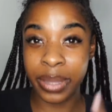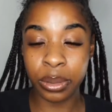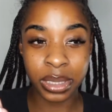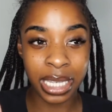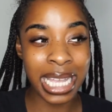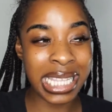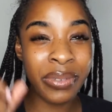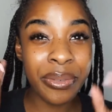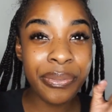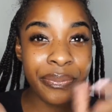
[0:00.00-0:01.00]
feels, guys.
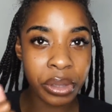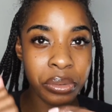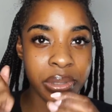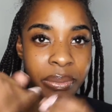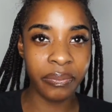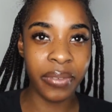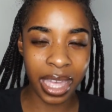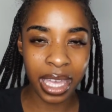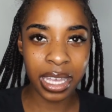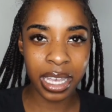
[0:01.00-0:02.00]
If it feels
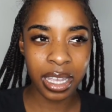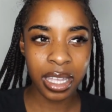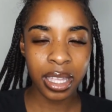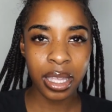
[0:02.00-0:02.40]
thick,